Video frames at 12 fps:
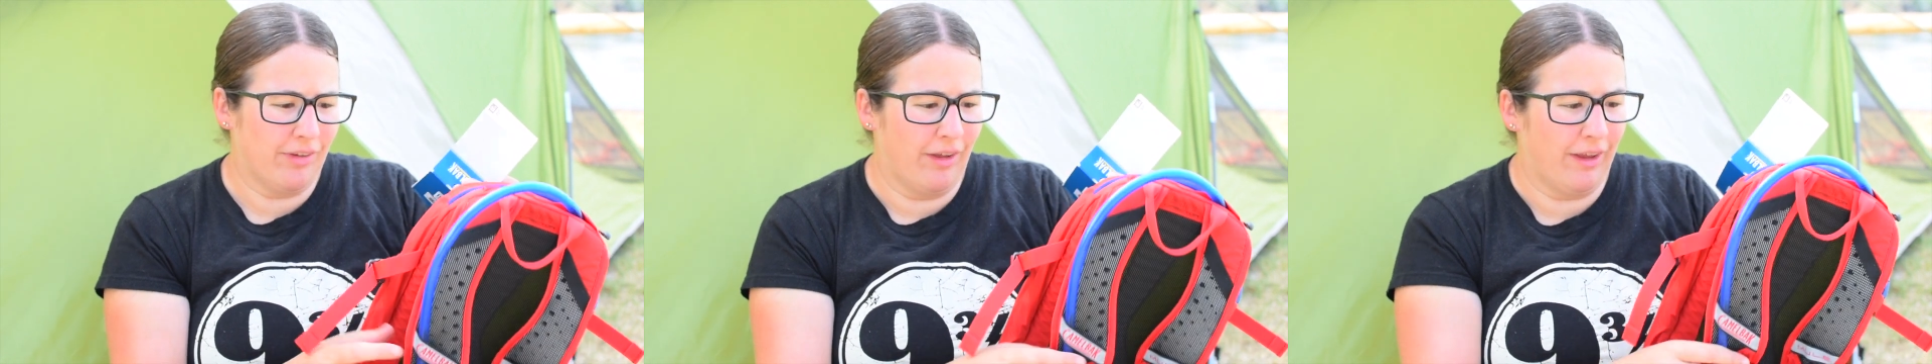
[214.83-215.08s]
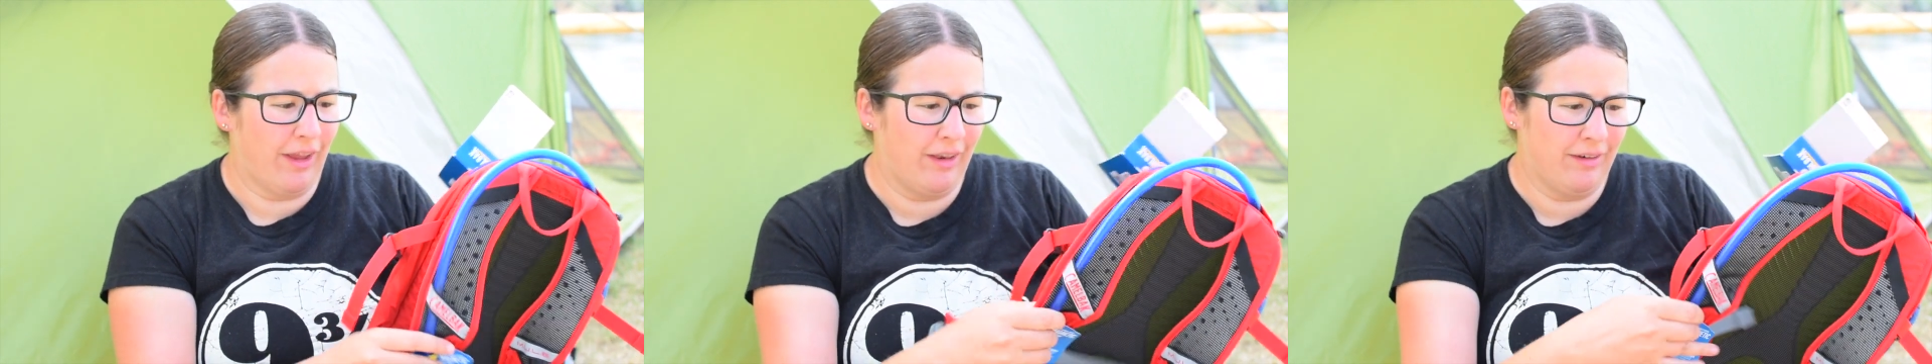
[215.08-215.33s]

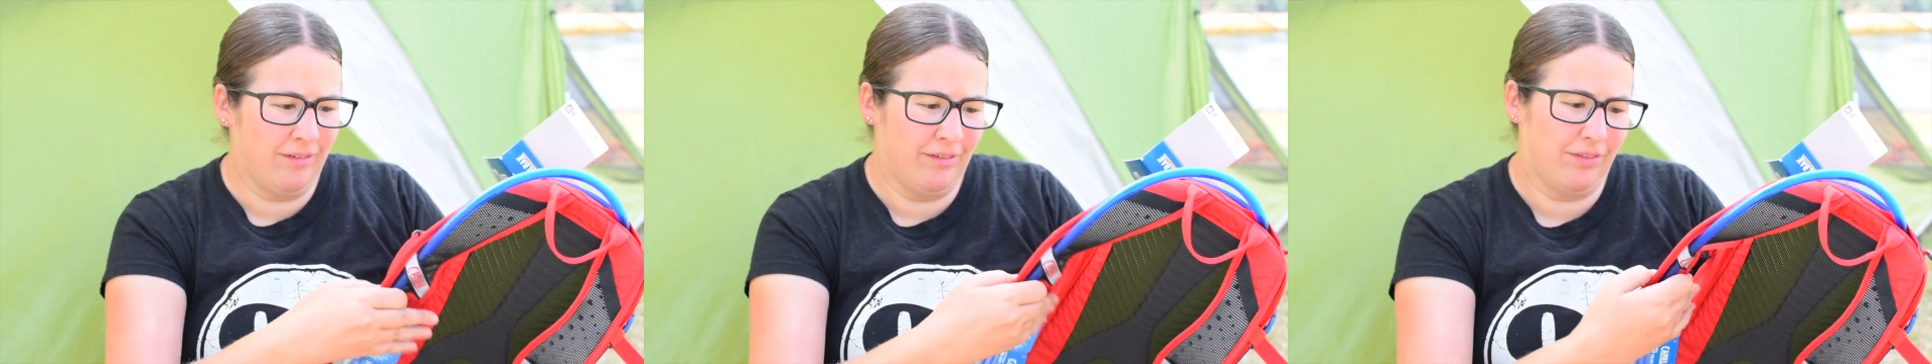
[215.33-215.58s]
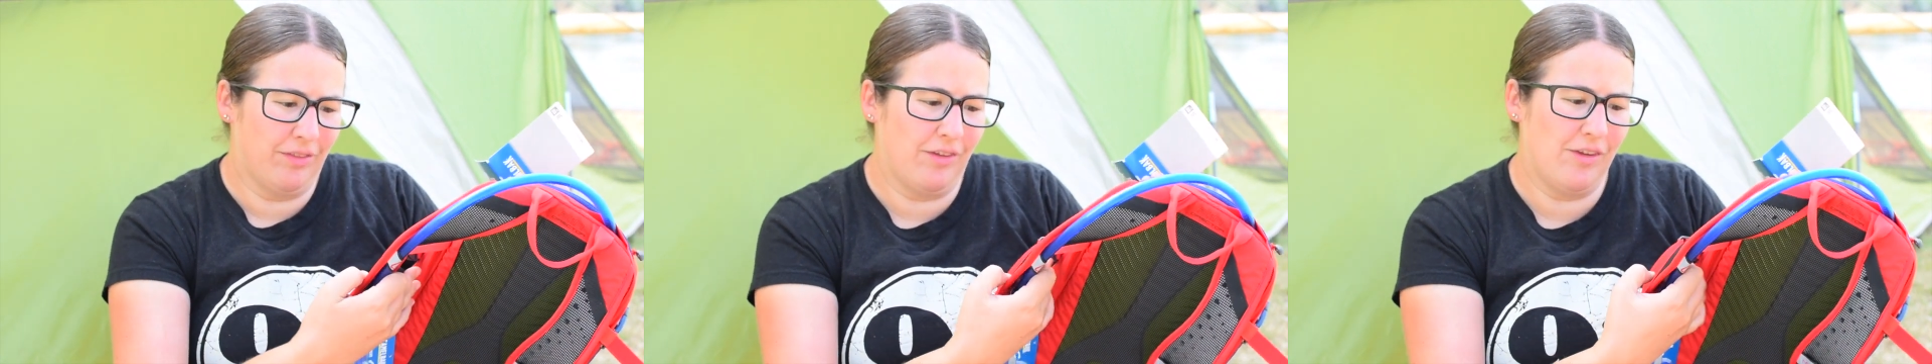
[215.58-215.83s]
Again,
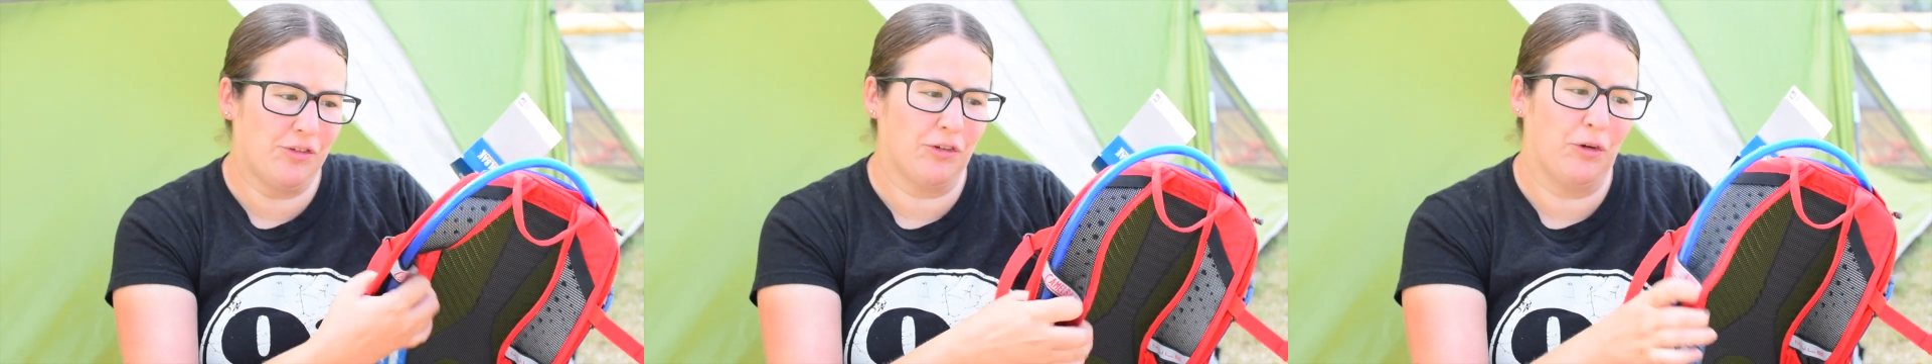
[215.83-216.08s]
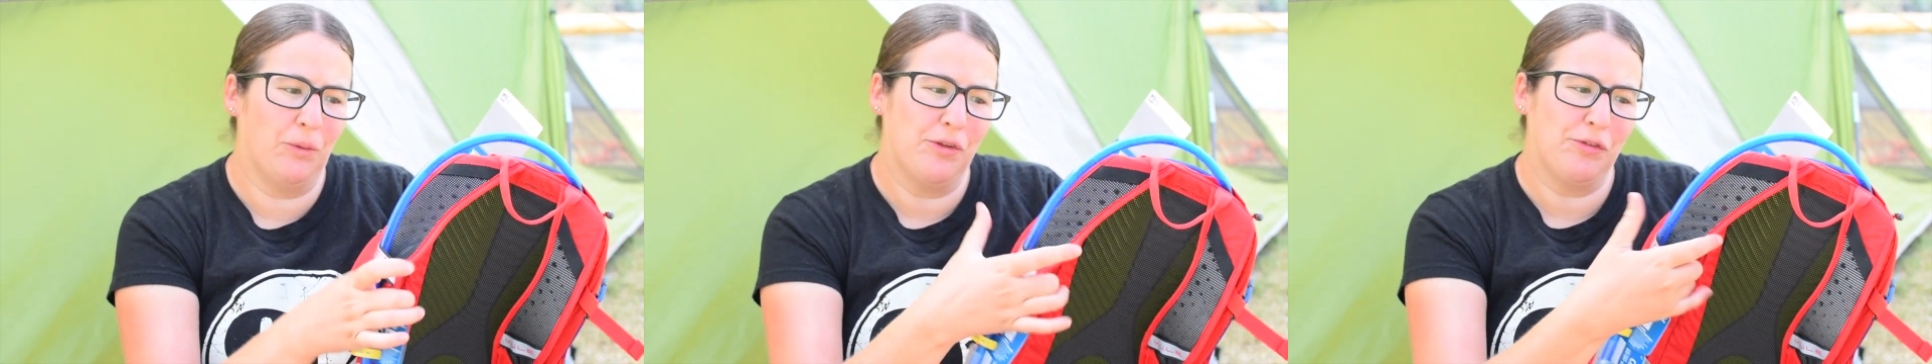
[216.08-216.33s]
these
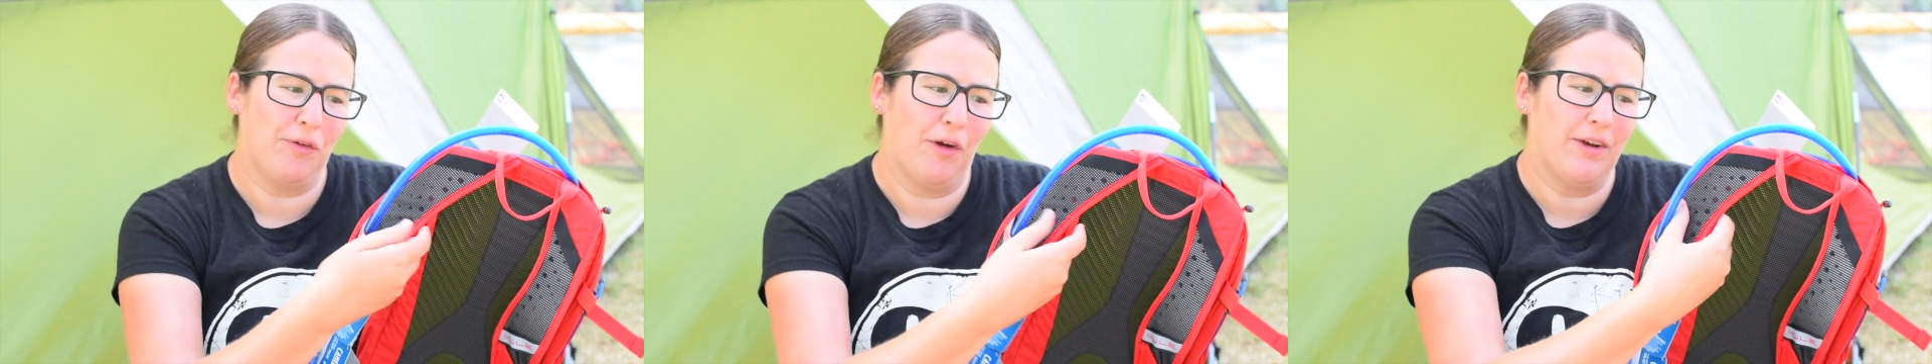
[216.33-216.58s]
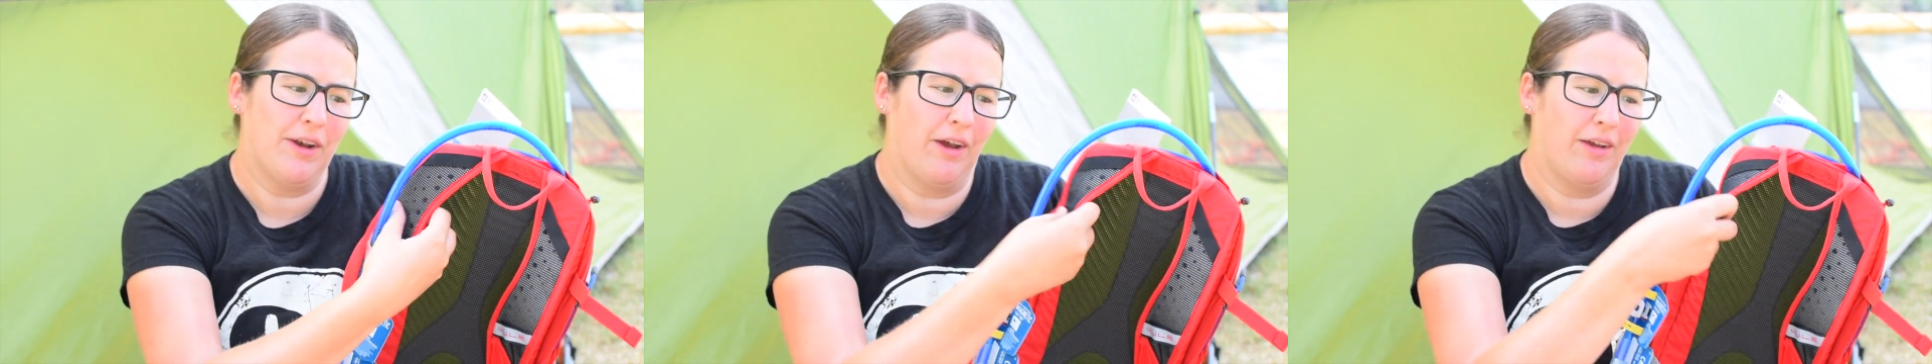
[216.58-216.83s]
are always
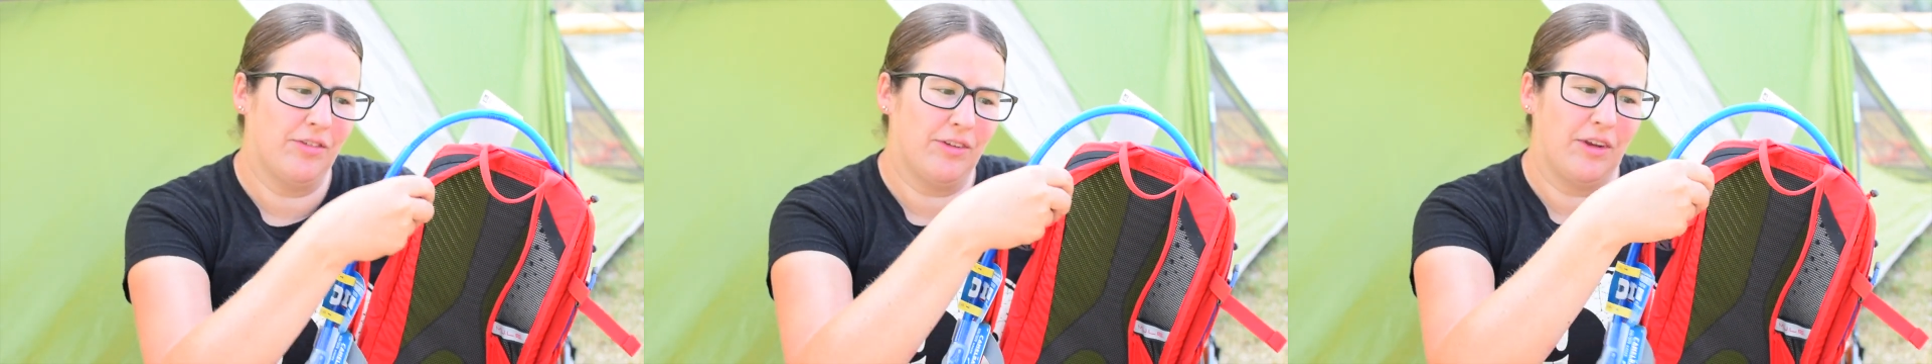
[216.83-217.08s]
very nice.